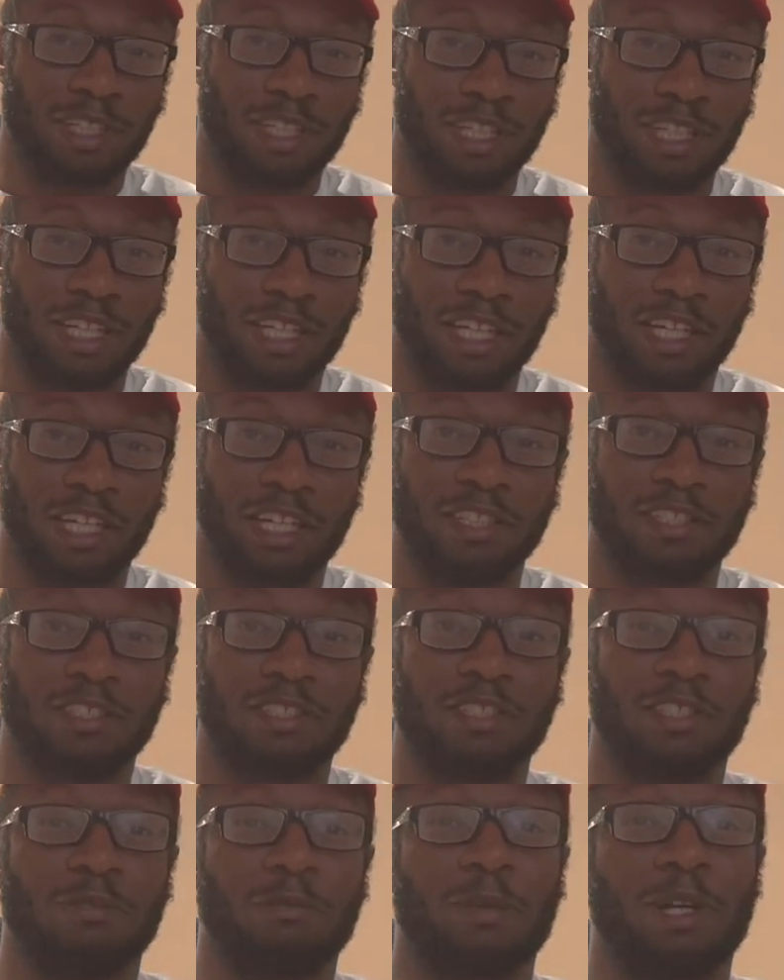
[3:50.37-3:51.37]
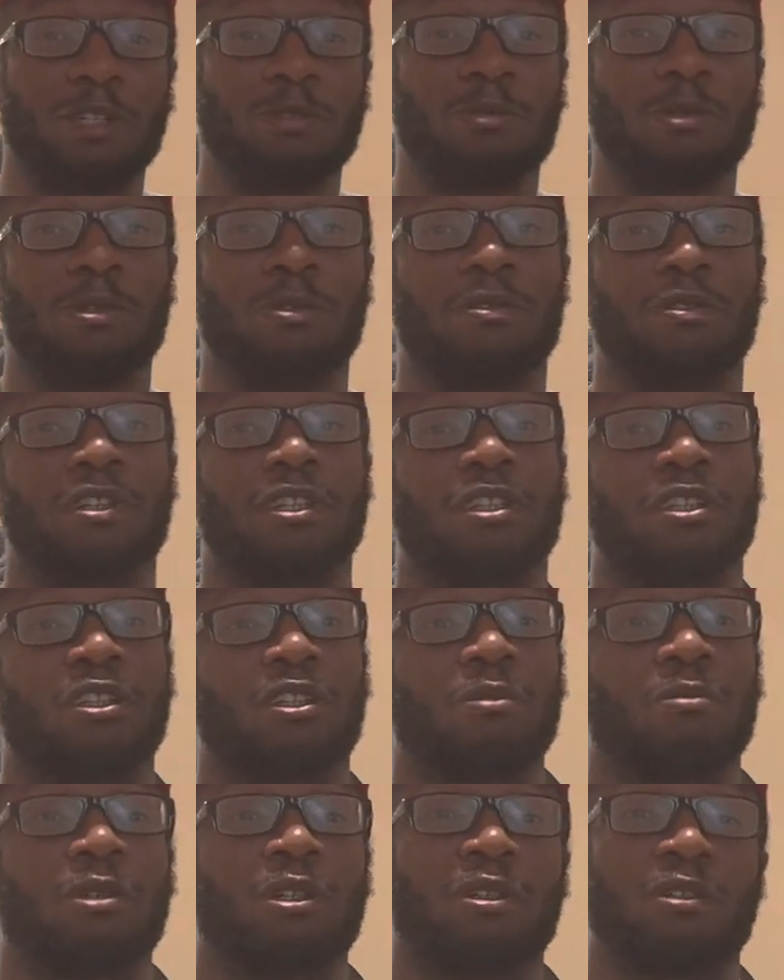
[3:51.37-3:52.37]
He reminds me of a
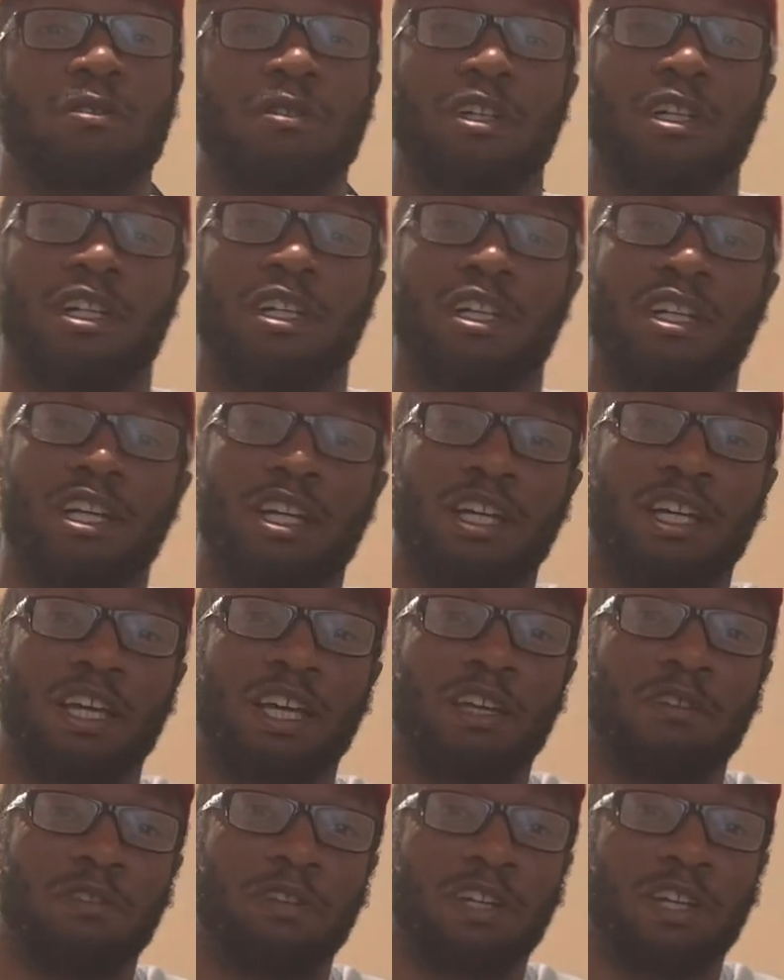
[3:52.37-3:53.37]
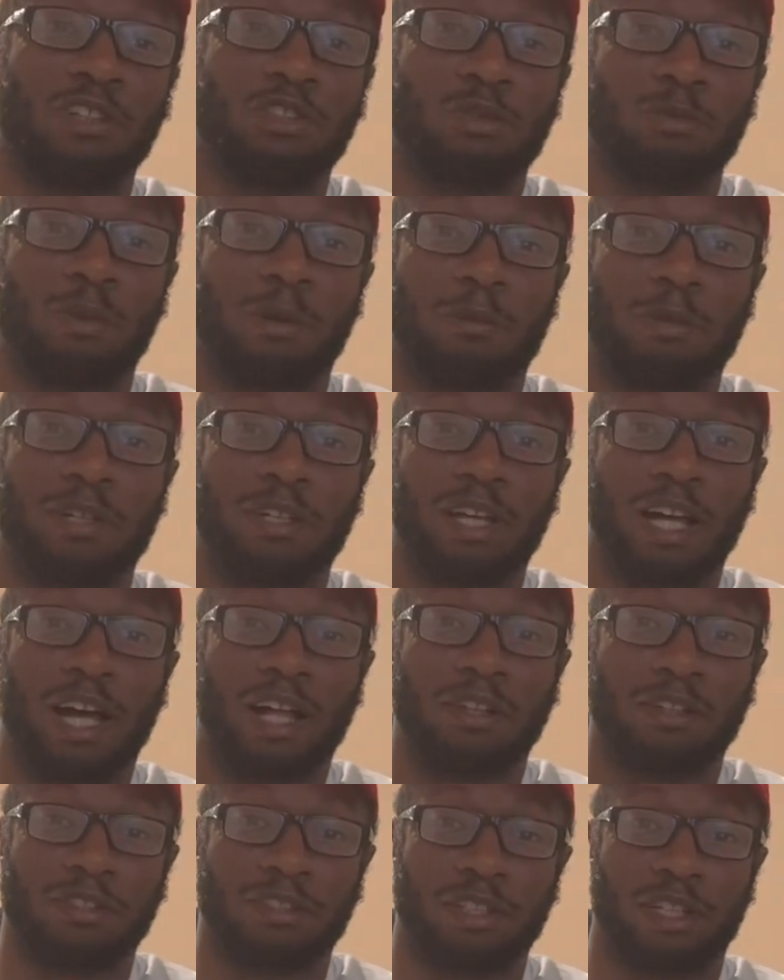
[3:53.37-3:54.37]
little bit of if you guys remember
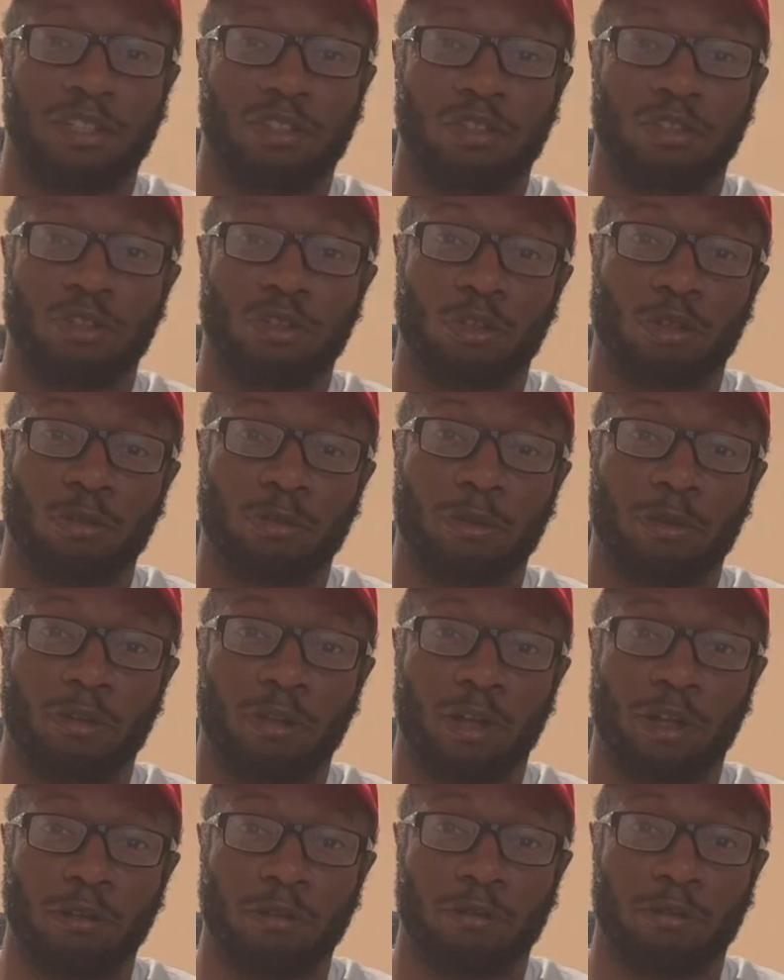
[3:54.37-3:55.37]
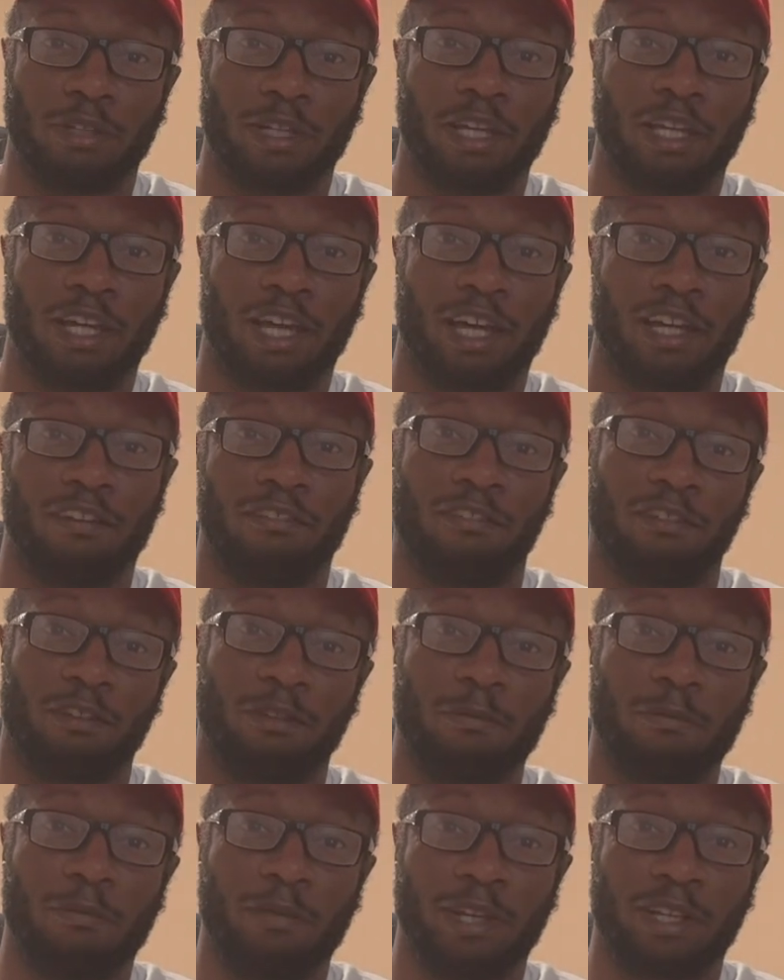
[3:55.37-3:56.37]
Alexander Dolgopolov, kind of
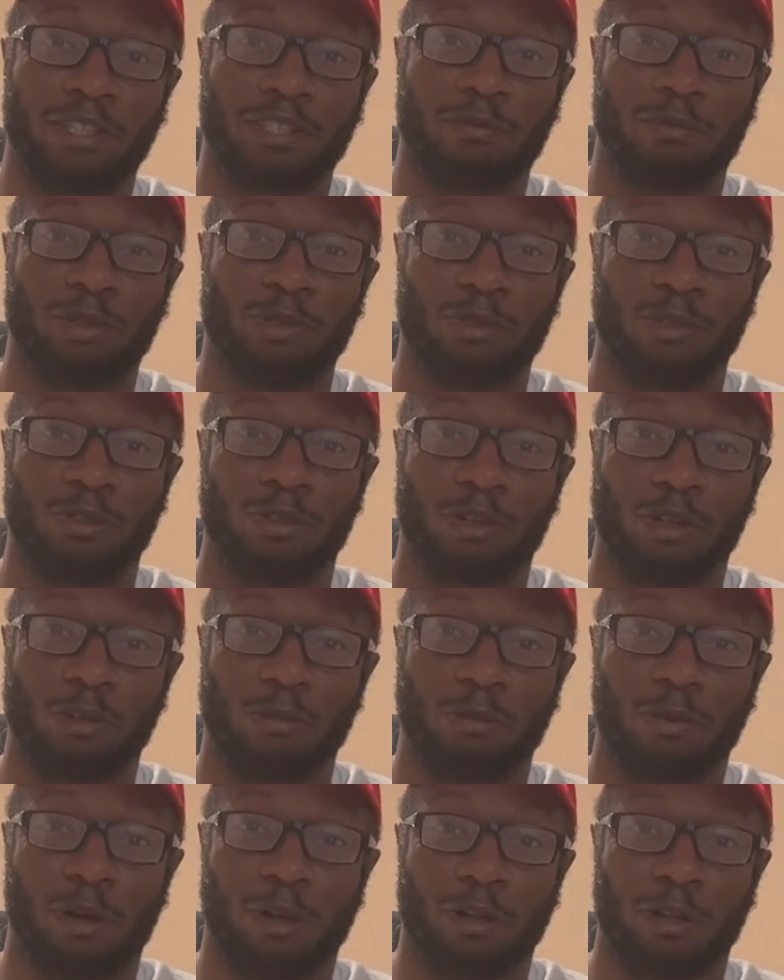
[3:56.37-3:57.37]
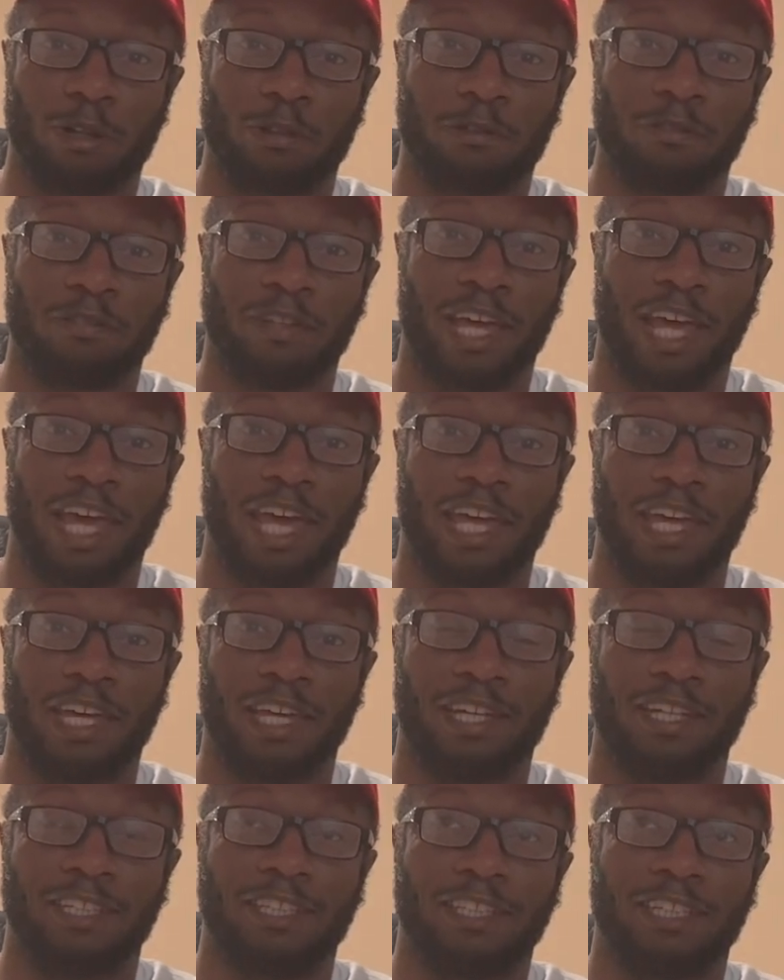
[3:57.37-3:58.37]
a mix between Dolgopolov
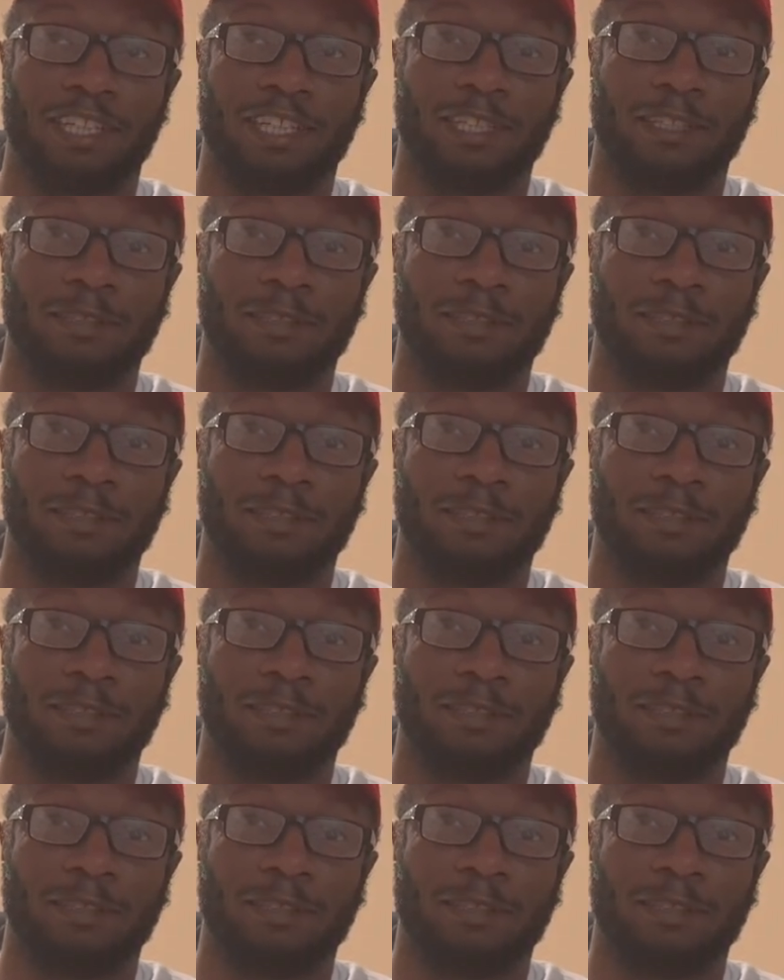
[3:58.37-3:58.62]
and